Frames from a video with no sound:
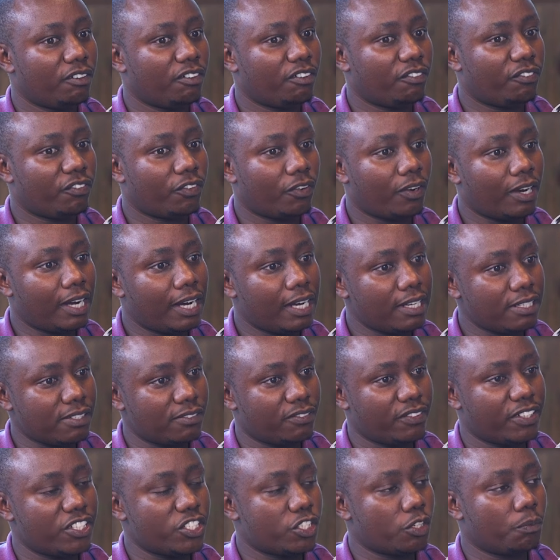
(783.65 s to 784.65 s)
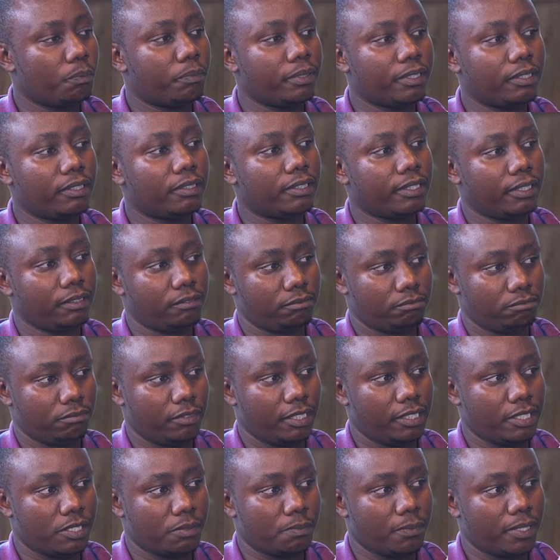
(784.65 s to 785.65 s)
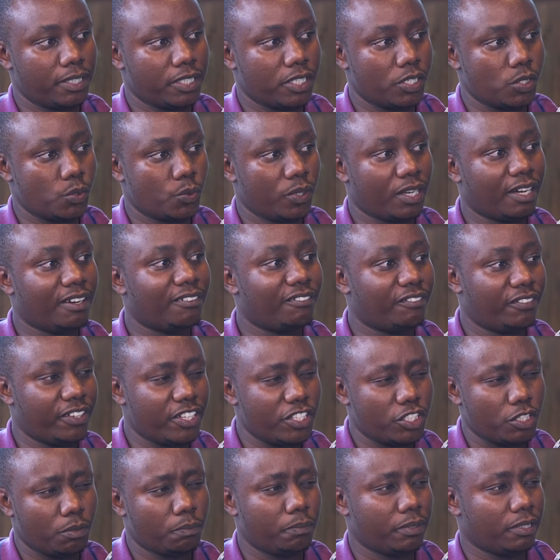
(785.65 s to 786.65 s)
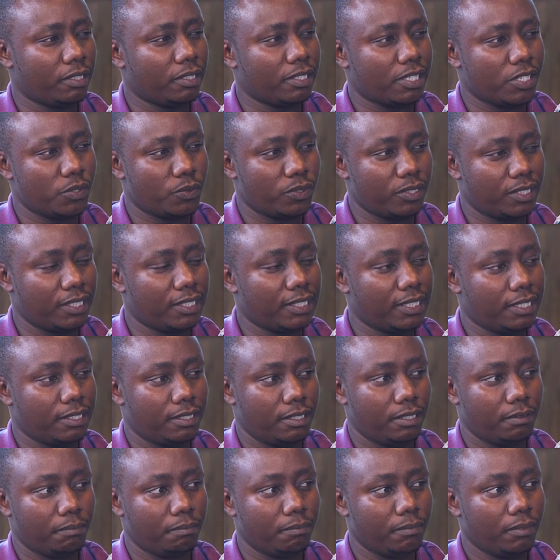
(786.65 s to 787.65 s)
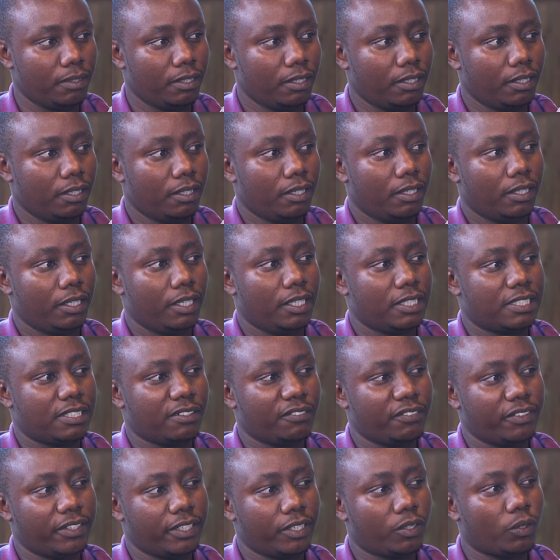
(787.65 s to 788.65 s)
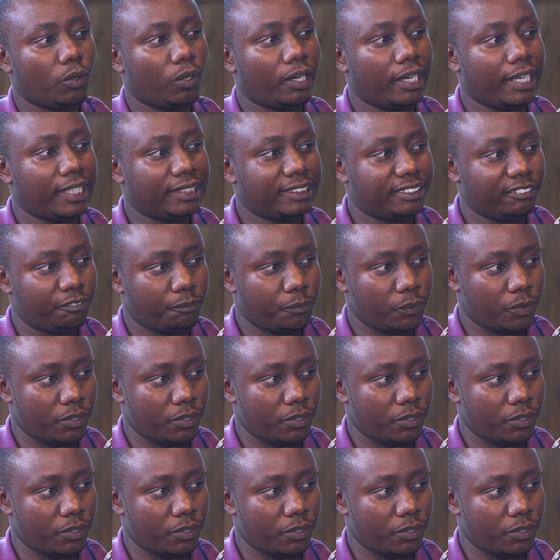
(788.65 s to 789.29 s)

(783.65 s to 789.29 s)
for us, venture building, in as much as we have venture builders within the team, it's a very collective